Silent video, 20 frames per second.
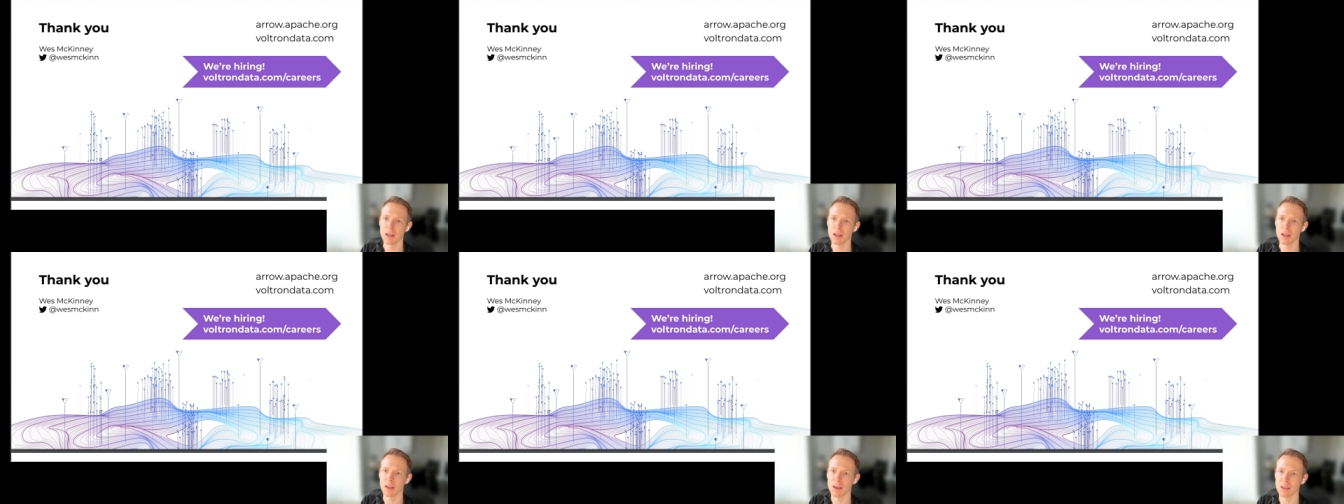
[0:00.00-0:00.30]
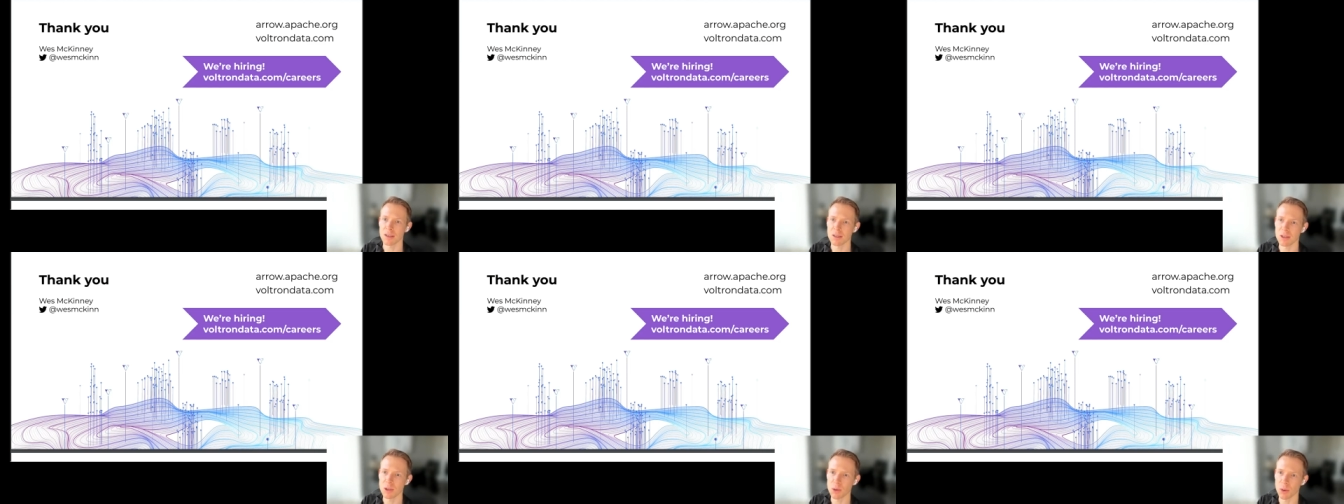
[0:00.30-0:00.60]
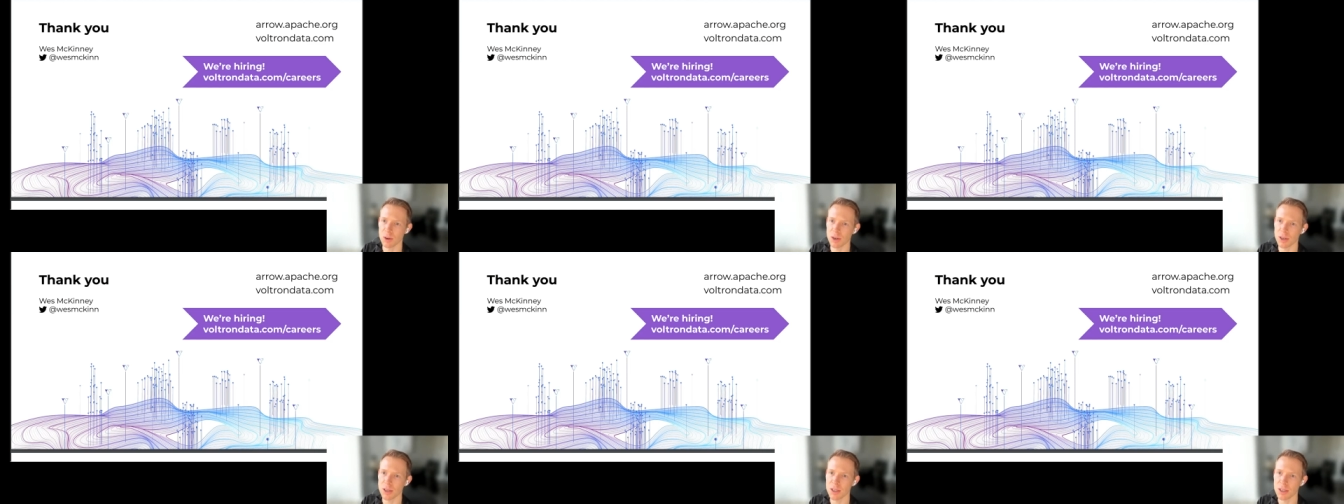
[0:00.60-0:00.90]
like
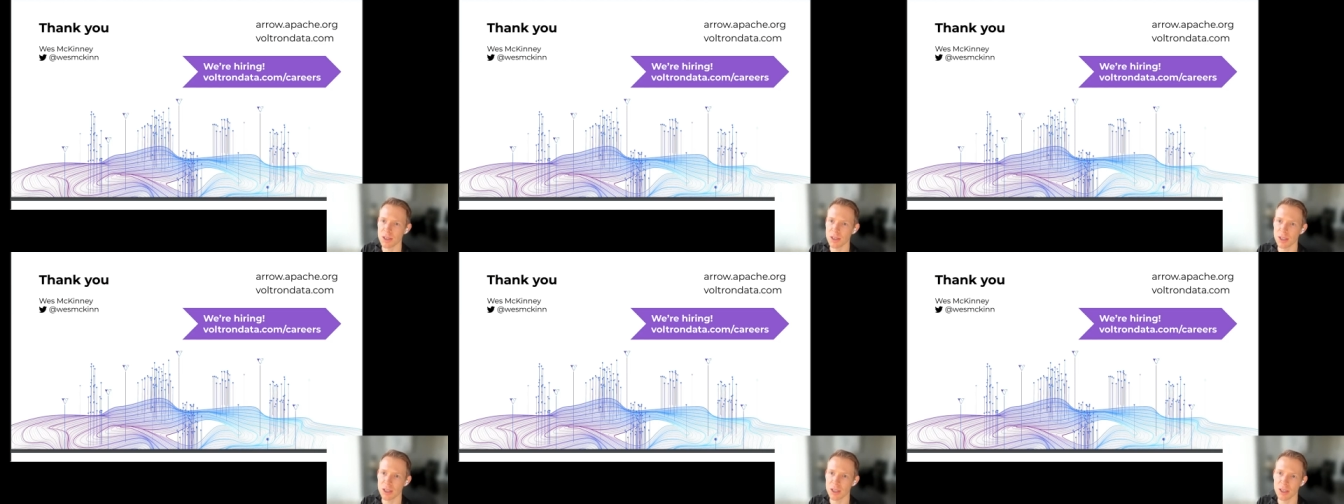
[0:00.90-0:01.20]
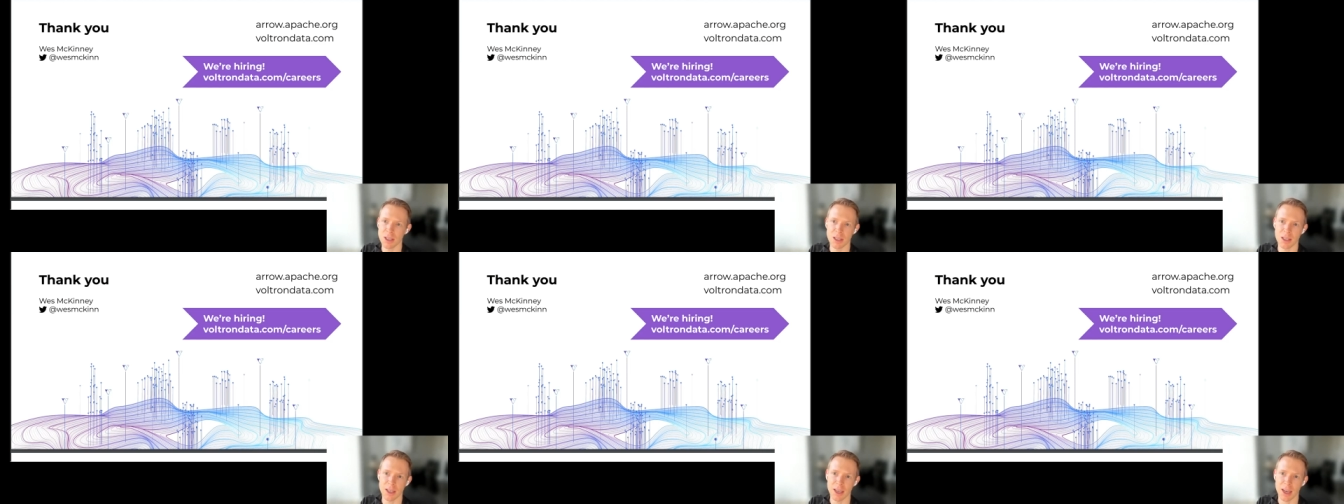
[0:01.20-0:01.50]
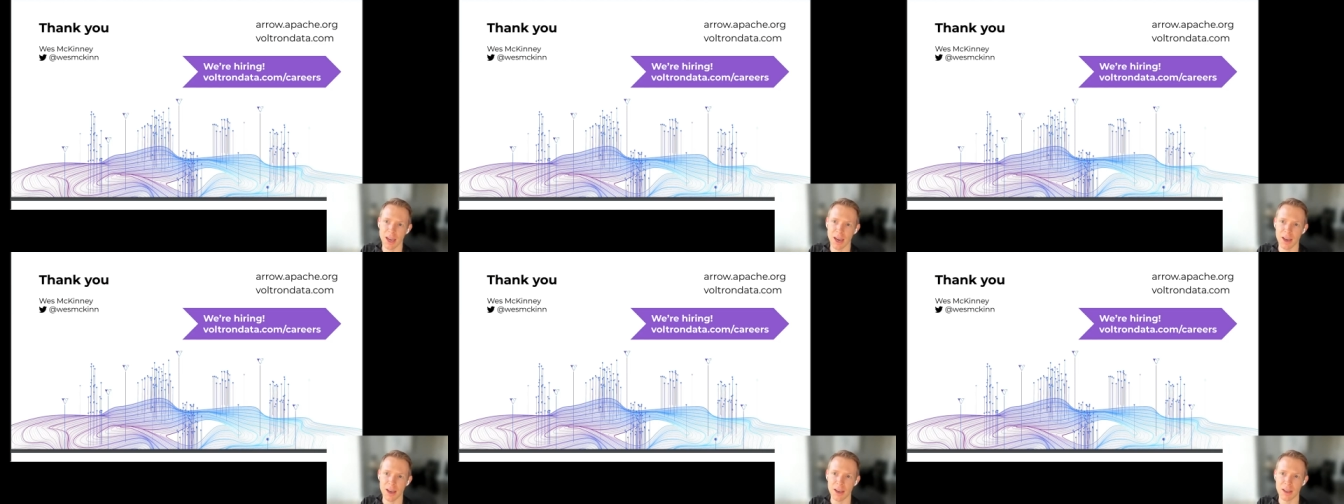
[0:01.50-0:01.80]
storage and
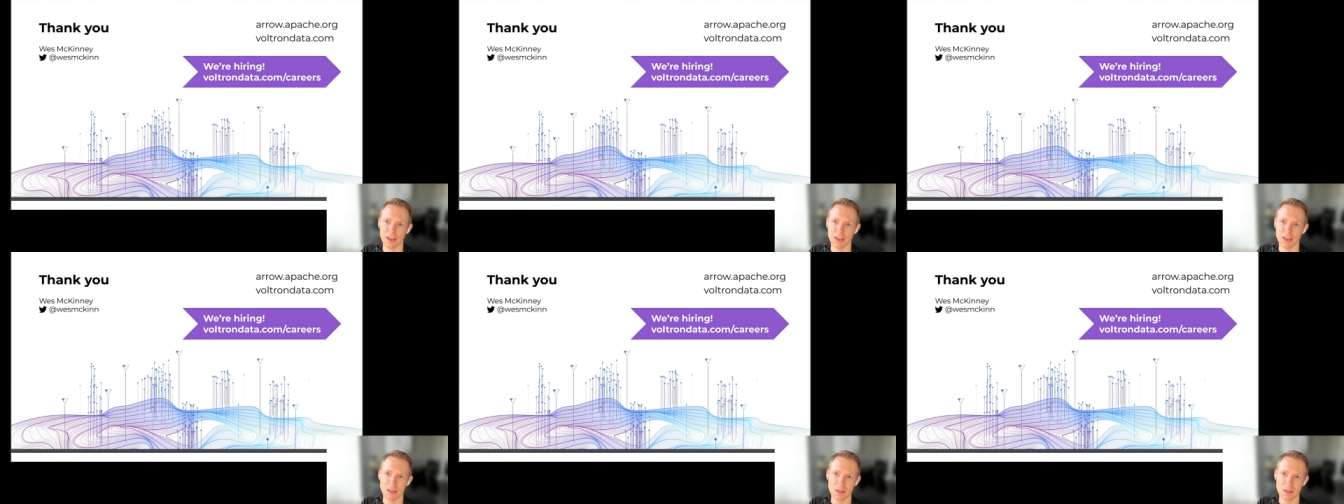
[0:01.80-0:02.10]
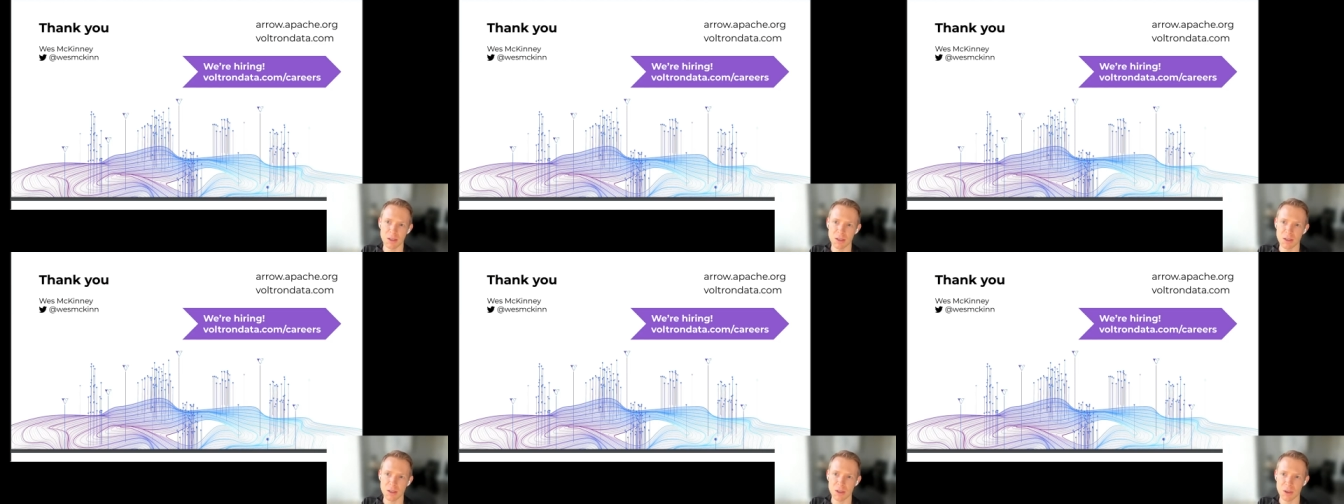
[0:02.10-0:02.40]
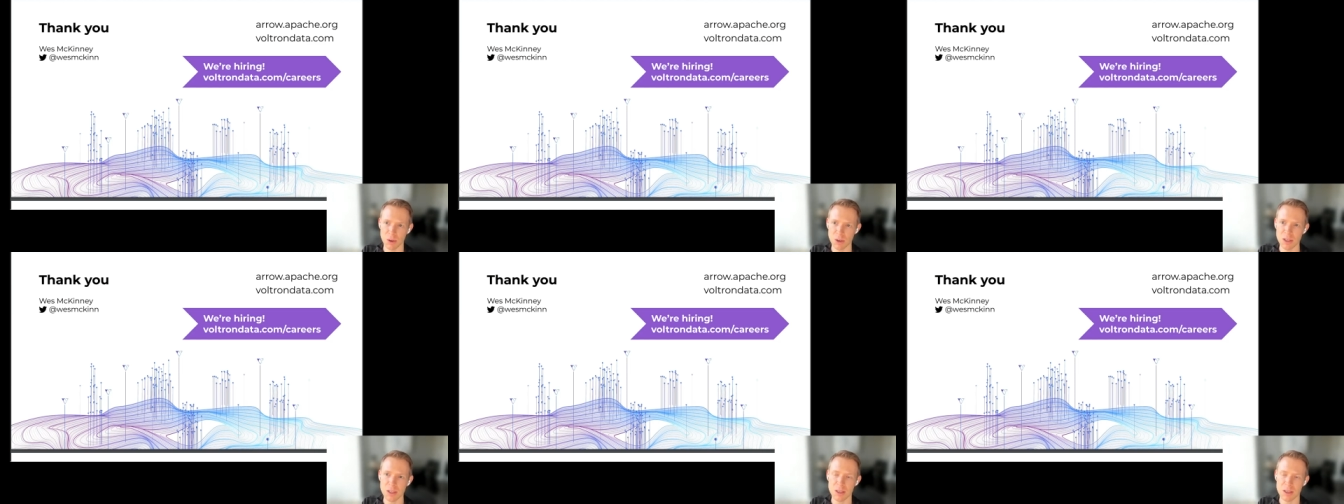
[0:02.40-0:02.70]
like and
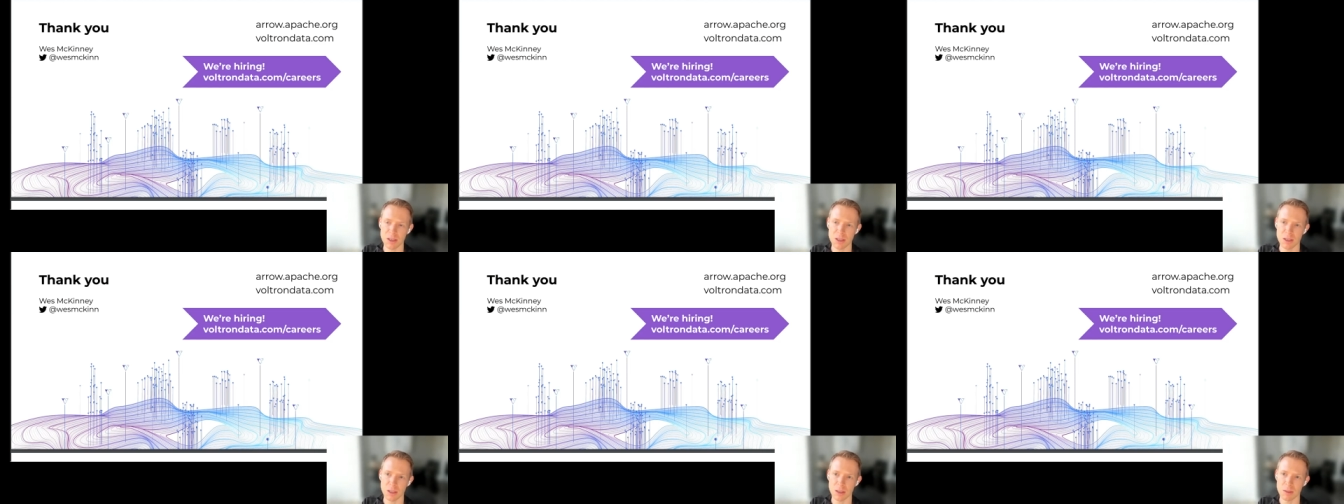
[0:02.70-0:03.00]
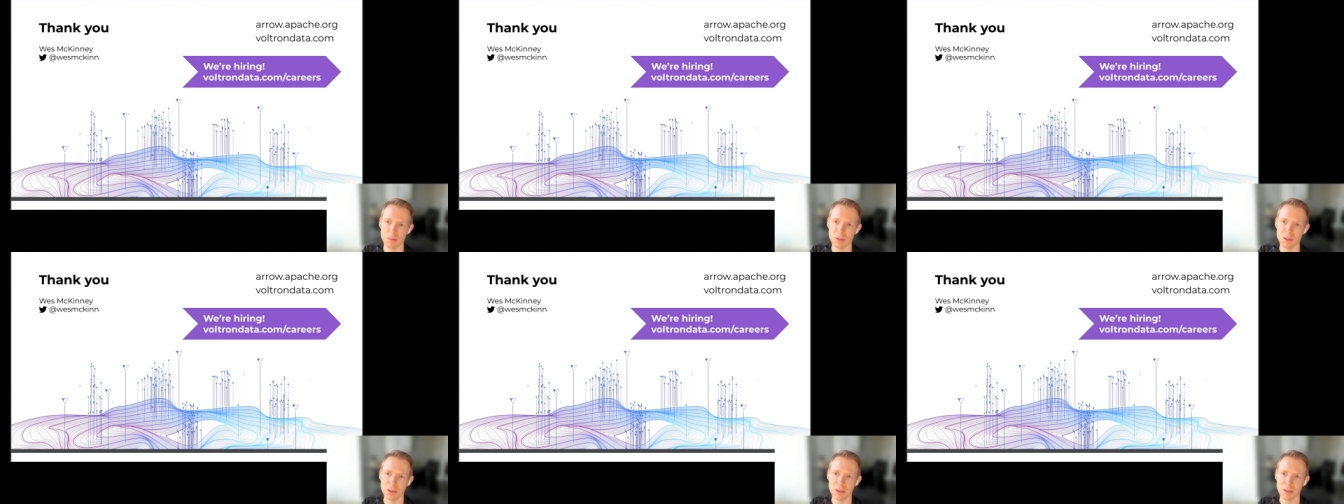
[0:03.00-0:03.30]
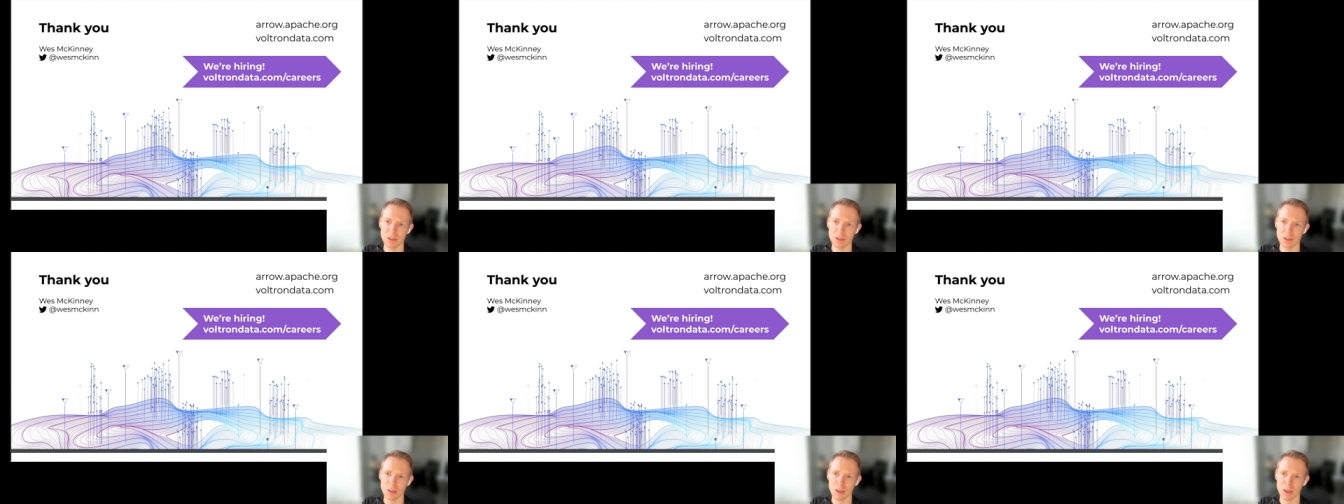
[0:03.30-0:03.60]
storage
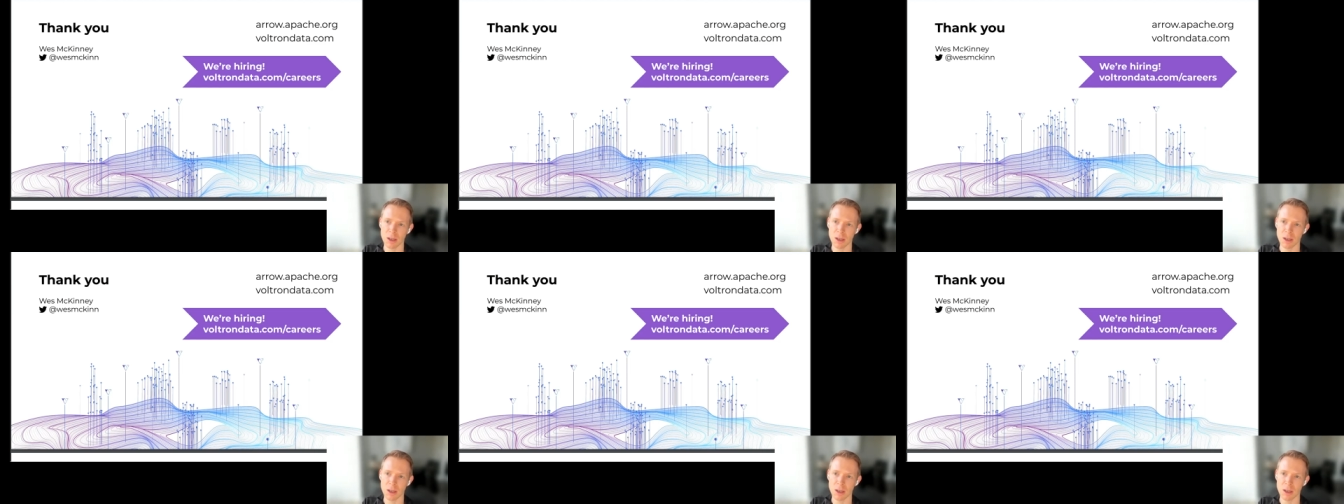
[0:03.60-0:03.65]
systems